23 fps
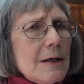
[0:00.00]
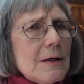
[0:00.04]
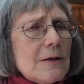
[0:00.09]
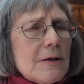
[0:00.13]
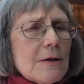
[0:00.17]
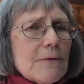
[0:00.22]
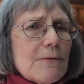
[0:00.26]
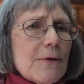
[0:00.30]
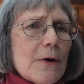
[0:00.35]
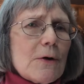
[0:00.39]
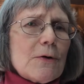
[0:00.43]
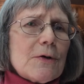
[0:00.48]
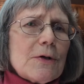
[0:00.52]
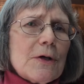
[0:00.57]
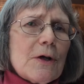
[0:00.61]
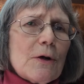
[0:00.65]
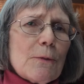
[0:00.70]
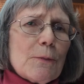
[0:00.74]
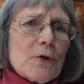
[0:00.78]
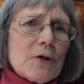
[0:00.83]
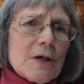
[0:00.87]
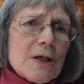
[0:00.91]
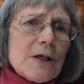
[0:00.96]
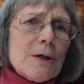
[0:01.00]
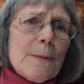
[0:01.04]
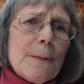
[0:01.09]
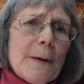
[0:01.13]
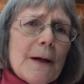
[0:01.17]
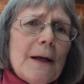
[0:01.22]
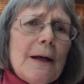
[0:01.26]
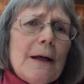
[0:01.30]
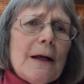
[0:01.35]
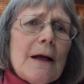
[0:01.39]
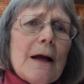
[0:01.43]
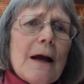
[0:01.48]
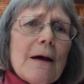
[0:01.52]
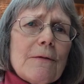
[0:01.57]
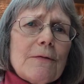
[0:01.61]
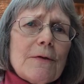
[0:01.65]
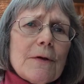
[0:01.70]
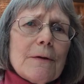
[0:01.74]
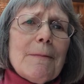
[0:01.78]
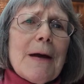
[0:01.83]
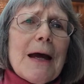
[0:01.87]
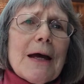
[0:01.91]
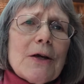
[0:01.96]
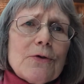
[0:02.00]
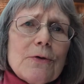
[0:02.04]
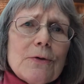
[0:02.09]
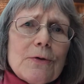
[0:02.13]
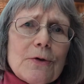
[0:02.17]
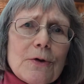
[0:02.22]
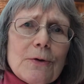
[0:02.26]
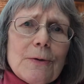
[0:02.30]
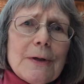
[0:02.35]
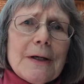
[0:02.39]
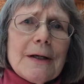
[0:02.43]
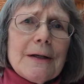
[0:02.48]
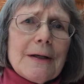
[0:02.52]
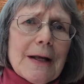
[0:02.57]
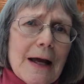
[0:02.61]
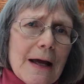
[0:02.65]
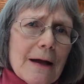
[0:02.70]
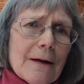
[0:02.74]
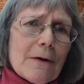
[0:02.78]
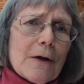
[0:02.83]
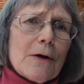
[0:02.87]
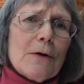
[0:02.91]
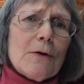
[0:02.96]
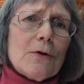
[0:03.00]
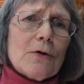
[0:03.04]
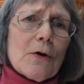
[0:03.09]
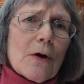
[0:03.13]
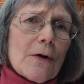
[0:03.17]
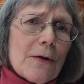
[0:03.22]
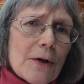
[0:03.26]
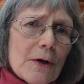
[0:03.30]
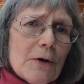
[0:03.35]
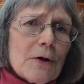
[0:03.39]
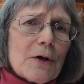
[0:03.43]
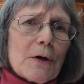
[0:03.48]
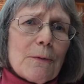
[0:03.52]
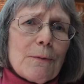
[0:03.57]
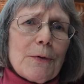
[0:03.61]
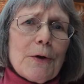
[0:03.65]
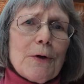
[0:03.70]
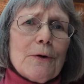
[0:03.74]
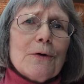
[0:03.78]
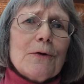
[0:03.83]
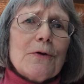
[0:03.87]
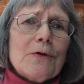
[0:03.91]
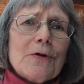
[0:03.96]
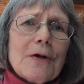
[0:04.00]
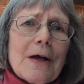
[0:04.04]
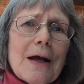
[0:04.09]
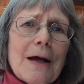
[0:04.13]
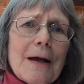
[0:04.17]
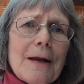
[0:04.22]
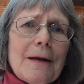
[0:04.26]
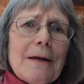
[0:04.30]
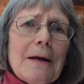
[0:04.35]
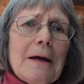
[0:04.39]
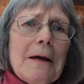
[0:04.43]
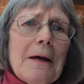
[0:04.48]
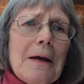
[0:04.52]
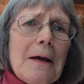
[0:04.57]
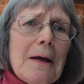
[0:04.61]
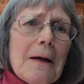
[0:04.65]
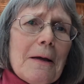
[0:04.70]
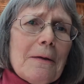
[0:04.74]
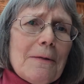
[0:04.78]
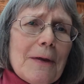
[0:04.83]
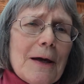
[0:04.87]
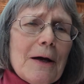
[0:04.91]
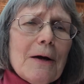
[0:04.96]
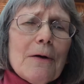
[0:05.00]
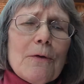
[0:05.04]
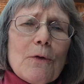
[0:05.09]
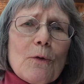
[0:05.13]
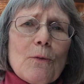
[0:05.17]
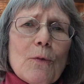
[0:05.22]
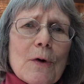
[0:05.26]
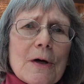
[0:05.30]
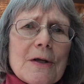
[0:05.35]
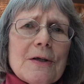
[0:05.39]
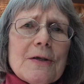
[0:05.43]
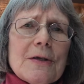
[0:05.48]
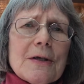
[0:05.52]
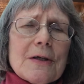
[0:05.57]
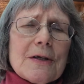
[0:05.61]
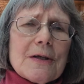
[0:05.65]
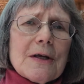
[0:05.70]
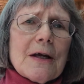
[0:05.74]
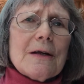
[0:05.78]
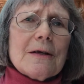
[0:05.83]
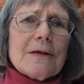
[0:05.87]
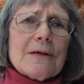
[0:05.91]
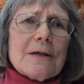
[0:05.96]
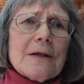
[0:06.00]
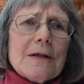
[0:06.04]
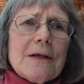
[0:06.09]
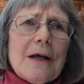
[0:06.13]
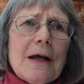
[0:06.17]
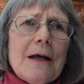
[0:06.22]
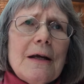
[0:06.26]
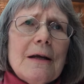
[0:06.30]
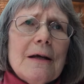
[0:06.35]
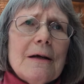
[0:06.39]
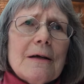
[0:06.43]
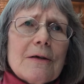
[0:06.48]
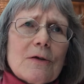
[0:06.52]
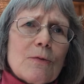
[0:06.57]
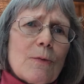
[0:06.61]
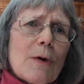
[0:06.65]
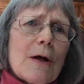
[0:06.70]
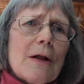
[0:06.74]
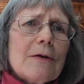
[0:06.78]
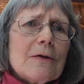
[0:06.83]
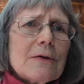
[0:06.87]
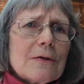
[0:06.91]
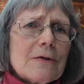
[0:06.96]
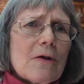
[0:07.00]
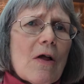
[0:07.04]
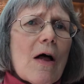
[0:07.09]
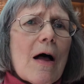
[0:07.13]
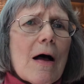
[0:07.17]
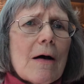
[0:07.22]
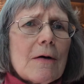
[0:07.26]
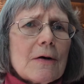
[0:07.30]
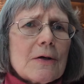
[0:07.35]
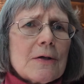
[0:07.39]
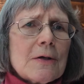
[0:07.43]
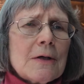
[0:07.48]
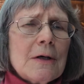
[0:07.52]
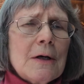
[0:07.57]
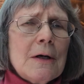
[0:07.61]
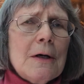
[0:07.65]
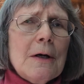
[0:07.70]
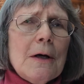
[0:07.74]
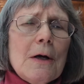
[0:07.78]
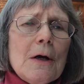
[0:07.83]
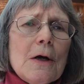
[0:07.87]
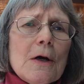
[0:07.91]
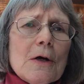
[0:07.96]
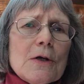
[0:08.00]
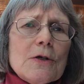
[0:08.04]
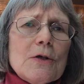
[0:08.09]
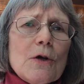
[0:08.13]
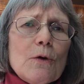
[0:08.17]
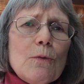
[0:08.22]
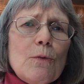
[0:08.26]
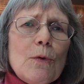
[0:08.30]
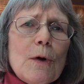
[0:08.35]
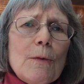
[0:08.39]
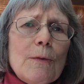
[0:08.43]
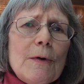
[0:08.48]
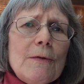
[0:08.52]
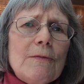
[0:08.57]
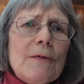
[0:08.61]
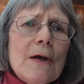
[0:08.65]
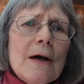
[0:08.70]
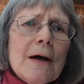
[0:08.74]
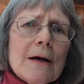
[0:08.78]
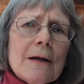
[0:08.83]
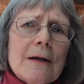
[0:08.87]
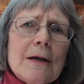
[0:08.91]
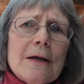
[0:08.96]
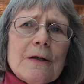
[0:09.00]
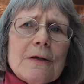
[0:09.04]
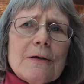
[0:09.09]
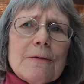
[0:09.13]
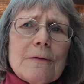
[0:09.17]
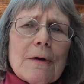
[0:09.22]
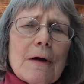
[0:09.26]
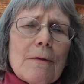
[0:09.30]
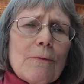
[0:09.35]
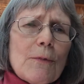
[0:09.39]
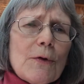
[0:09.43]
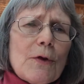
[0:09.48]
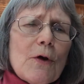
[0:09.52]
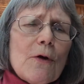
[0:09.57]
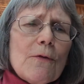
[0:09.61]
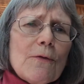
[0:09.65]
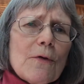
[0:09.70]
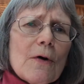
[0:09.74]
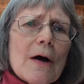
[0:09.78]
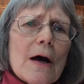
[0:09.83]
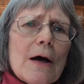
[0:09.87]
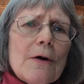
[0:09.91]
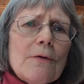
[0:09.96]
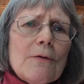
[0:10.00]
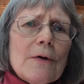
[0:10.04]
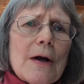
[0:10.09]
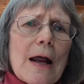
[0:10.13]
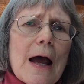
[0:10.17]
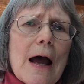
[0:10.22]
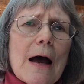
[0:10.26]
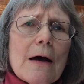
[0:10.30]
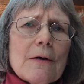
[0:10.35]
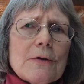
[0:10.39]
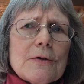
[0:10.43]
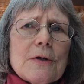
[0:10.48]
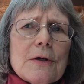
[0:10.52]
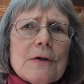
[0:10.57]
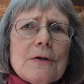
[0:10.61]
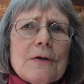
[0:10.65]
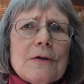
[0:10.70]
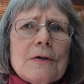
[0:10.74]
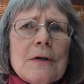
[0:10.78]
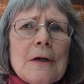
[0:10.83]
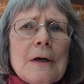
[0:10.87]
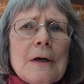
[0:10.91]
the folks that are participating have to master doing downloads on their computers, and they're the ones that send us the data as well as logs. So what we've done is, with over 100 houses,